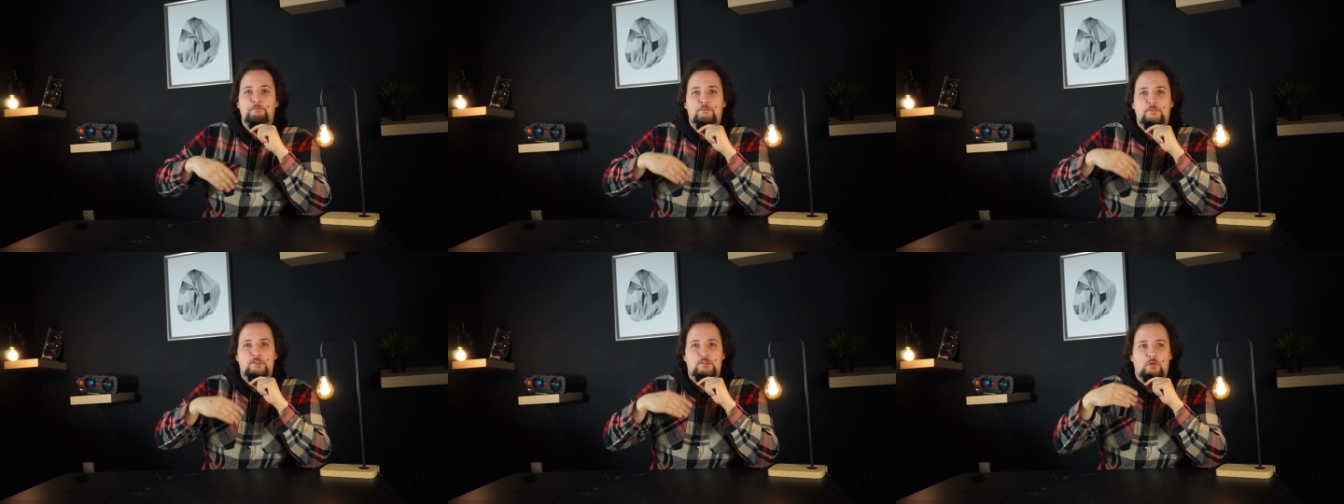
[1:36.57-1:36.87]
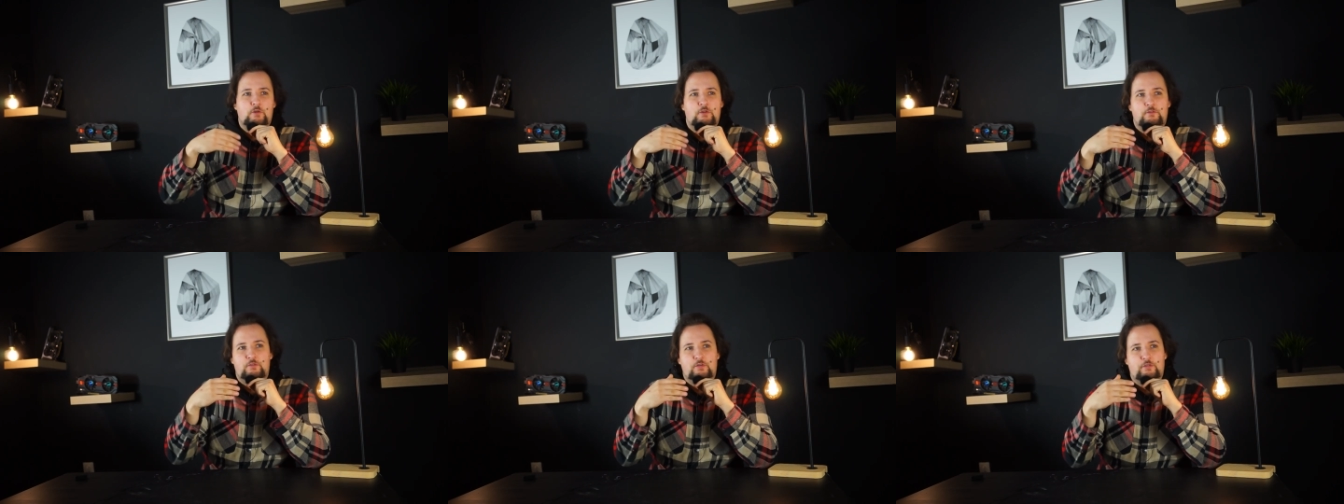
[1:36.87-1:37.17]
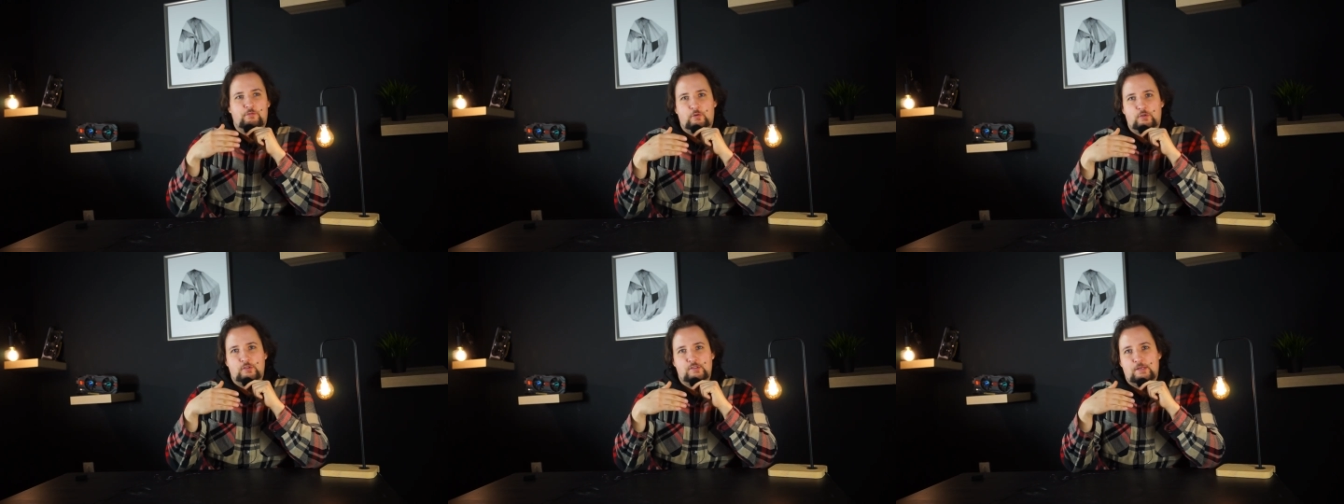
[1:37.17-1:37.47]
So if you're,
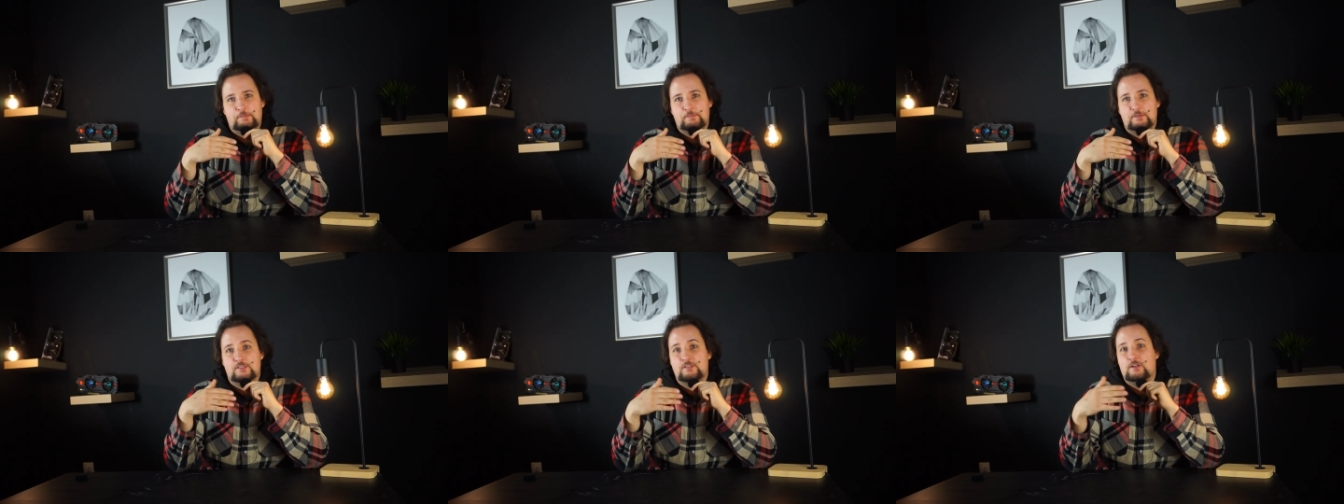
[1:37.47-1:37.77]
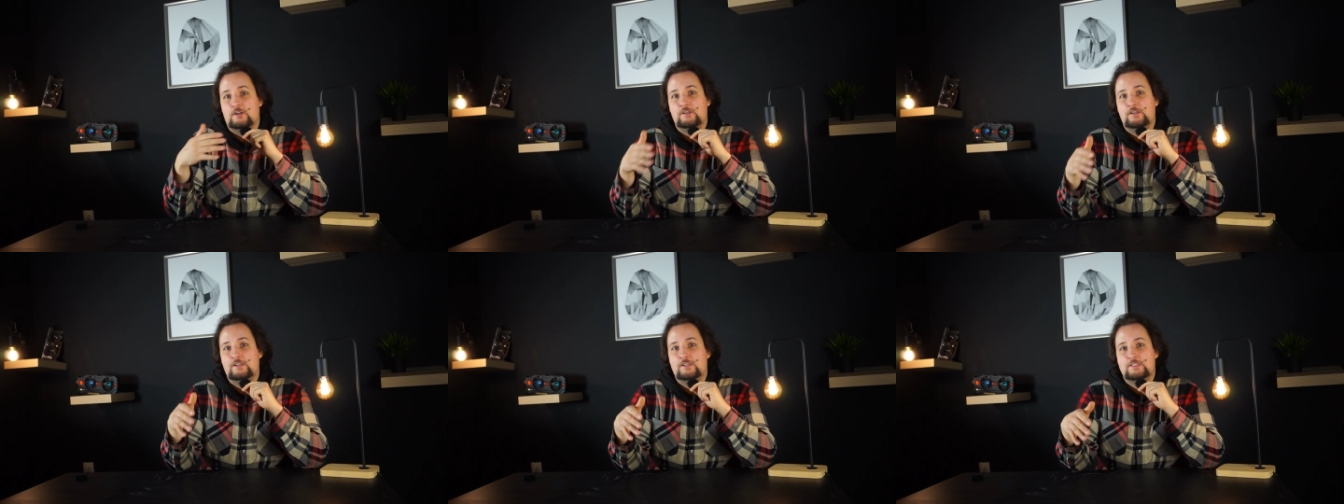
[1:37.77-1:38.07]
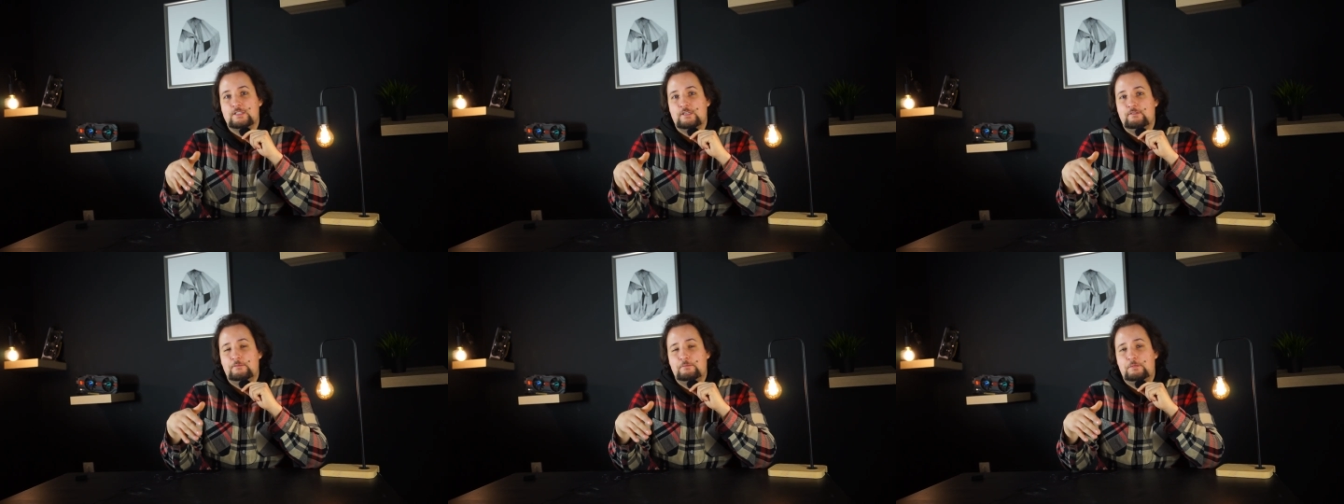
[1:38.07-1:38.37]
for example, starting
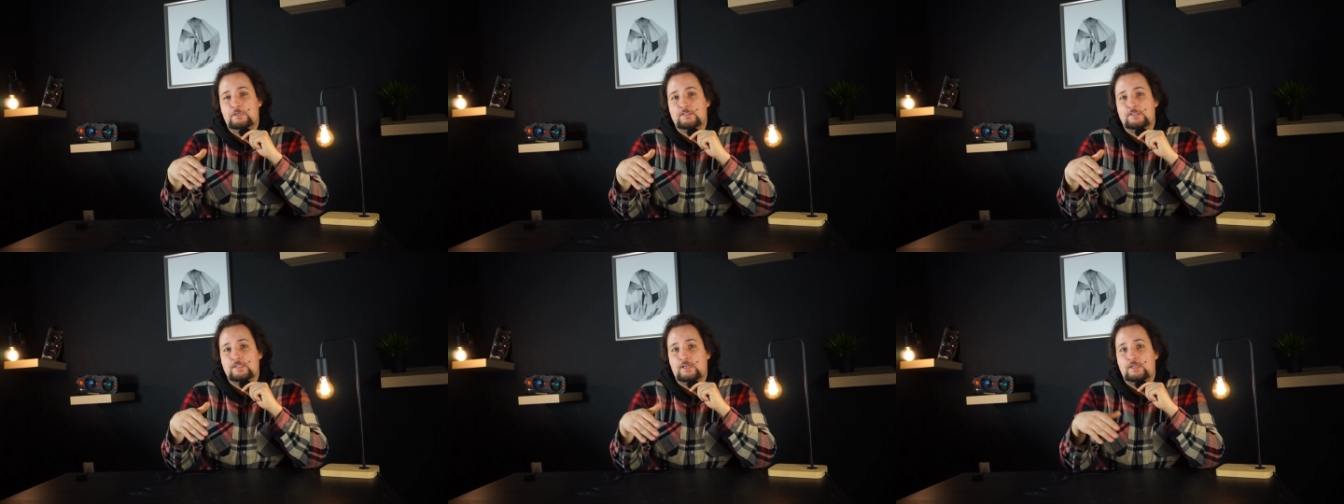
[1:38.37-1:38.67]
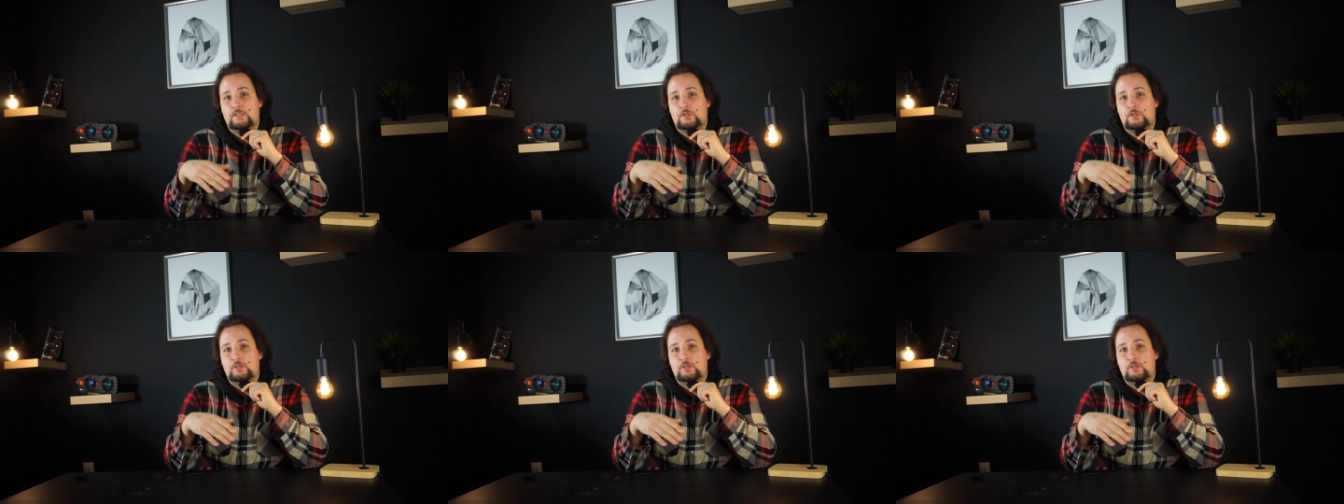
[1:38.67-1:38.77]
at 7 psi,